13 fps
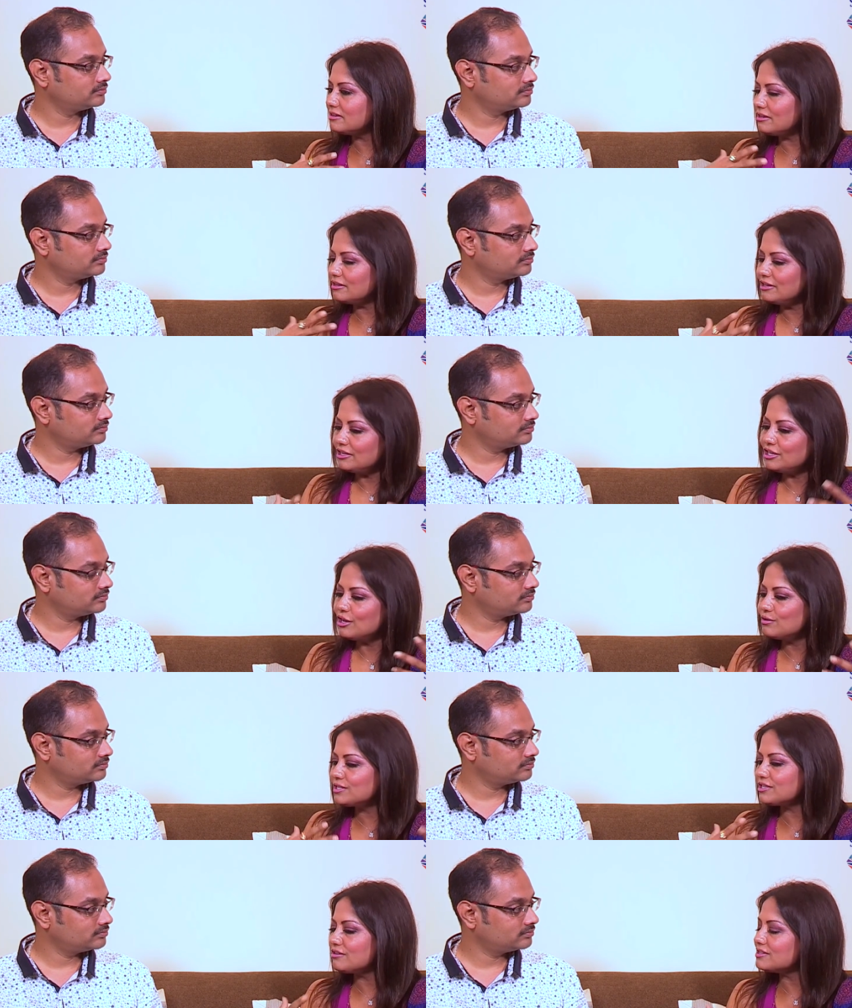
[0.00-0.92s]
Speaker 1: you
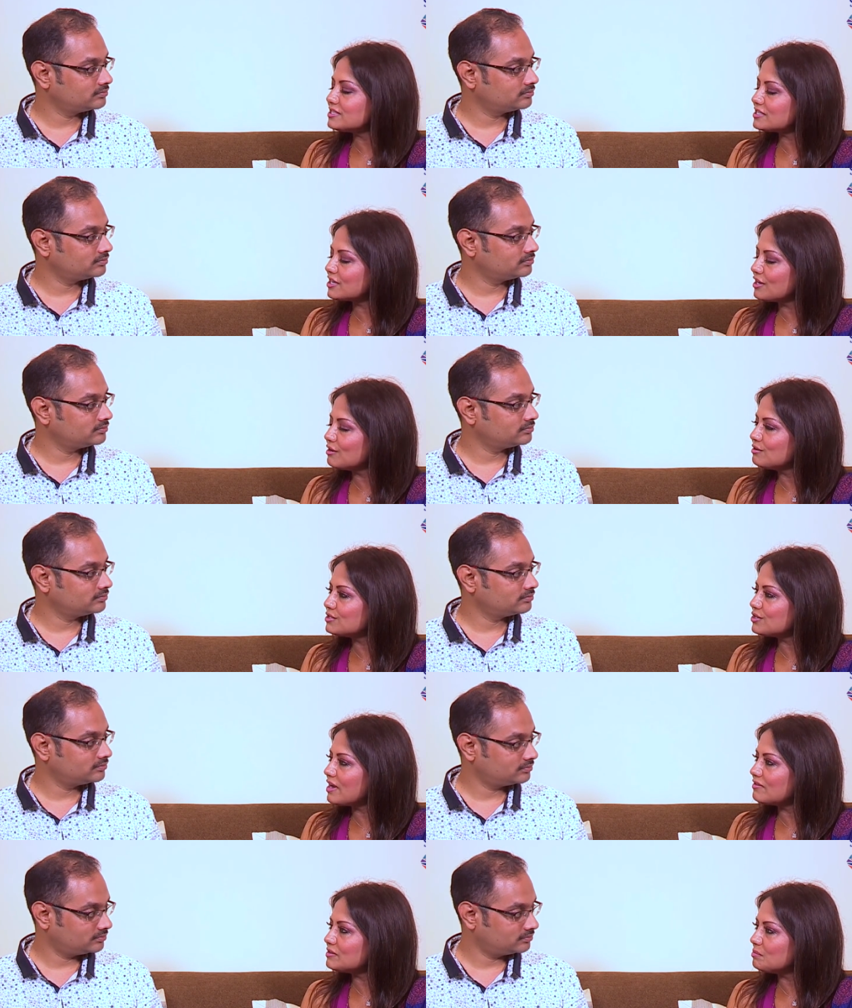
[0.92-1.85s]
know, certain
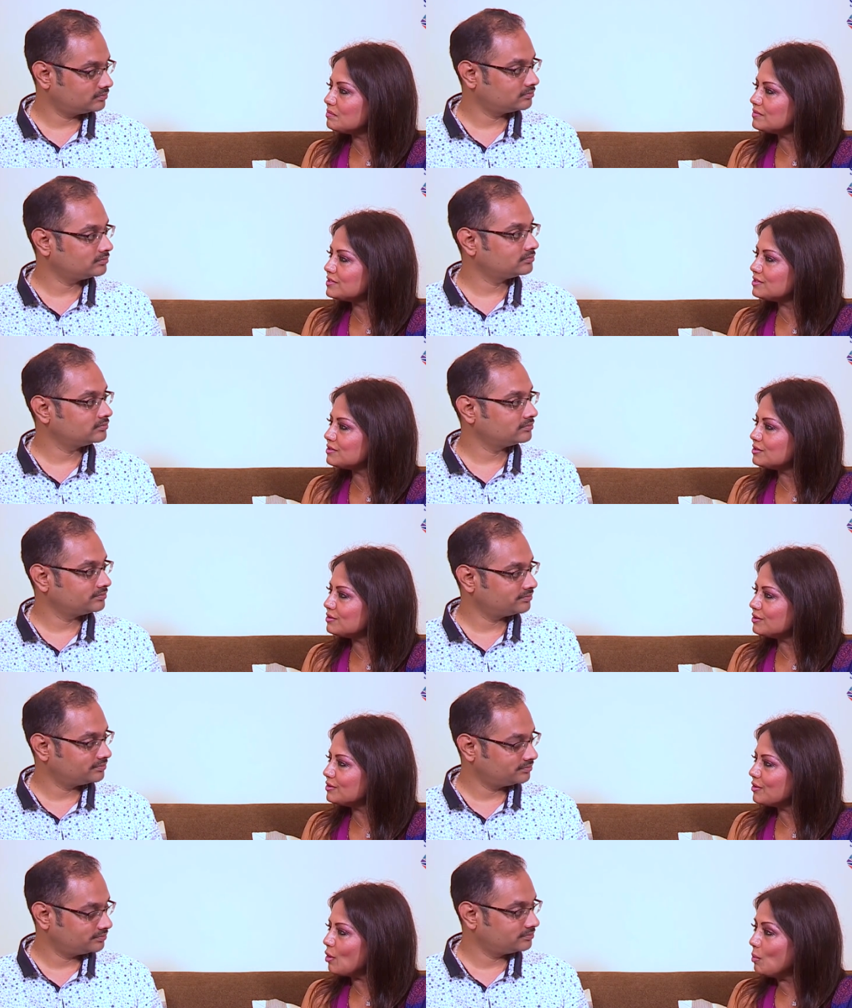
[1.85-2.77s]
skills, you have to, to
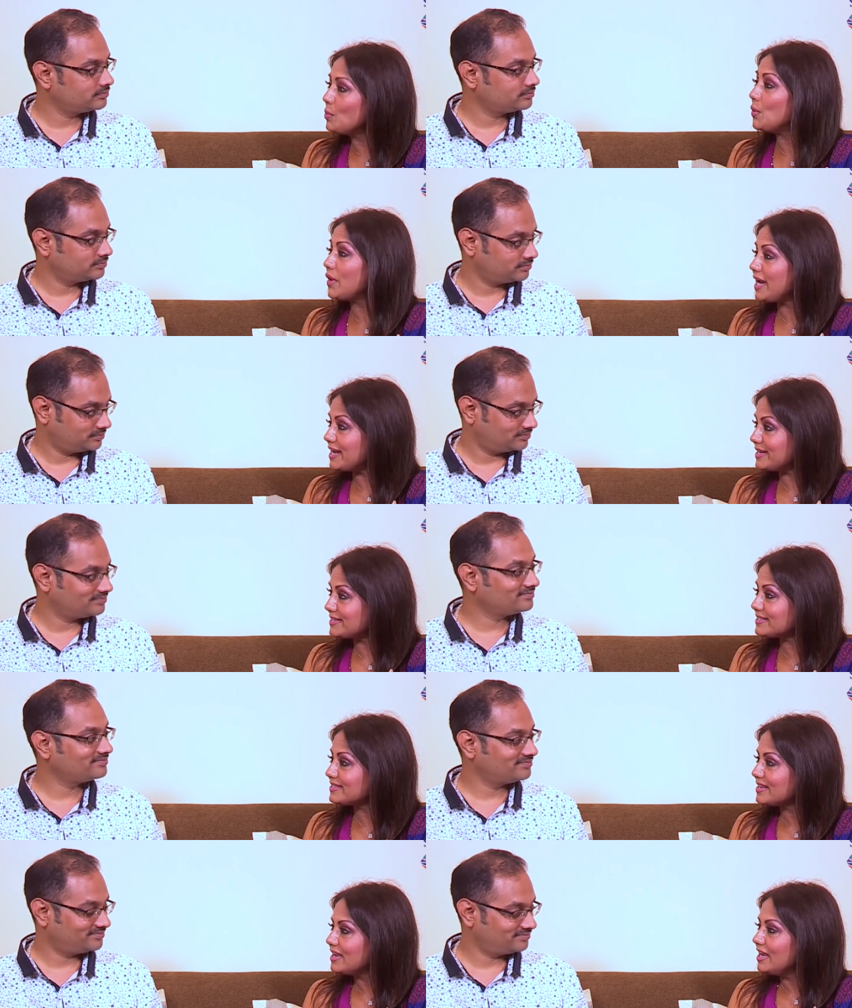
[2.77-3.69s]

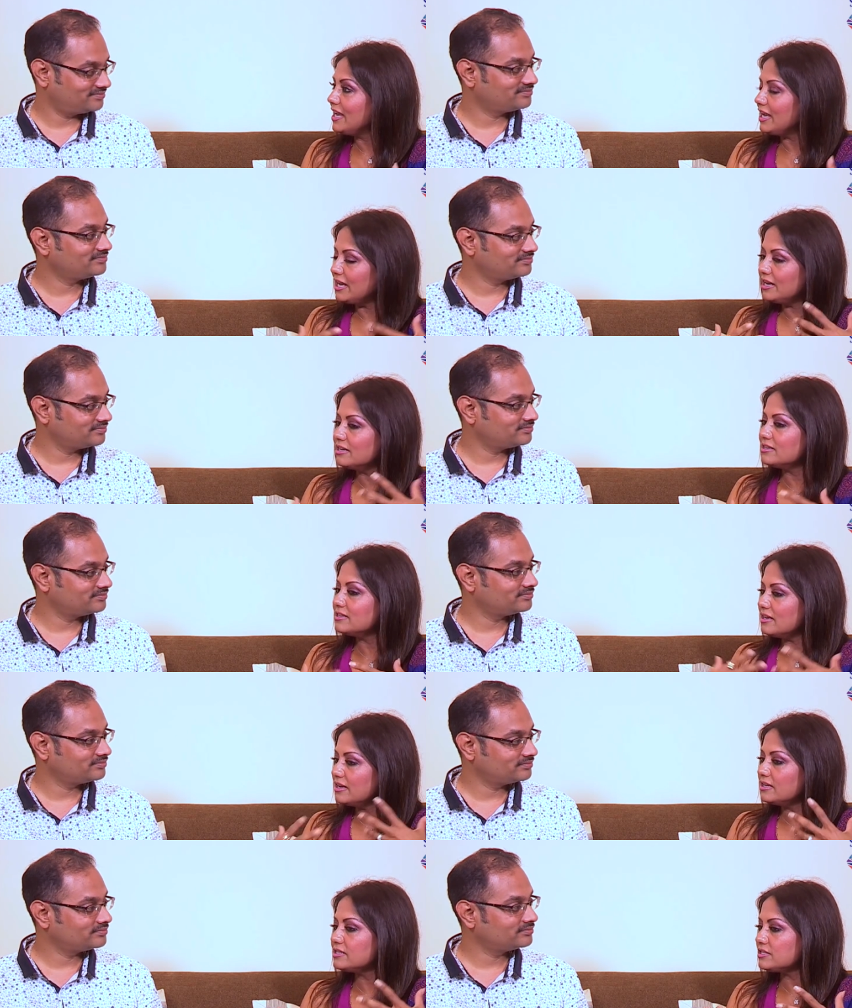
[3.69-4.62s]
operate in a,
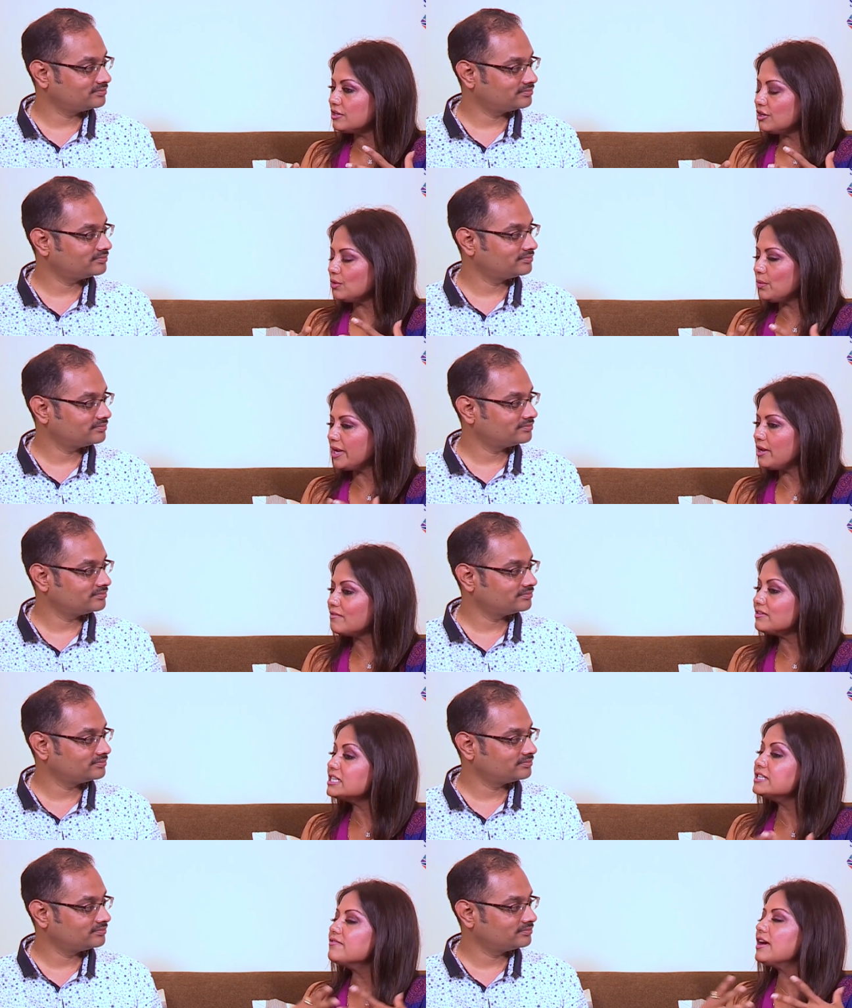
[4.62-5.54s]
in a certain way, you
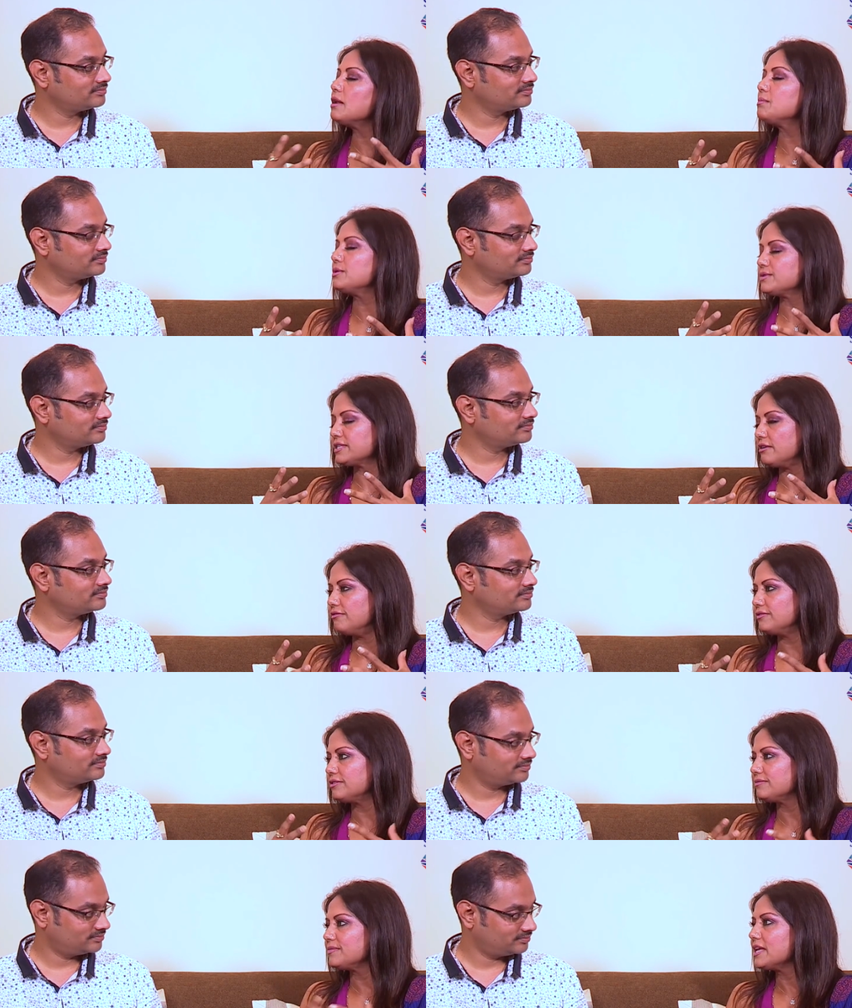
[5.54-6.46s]
have to develop yourself.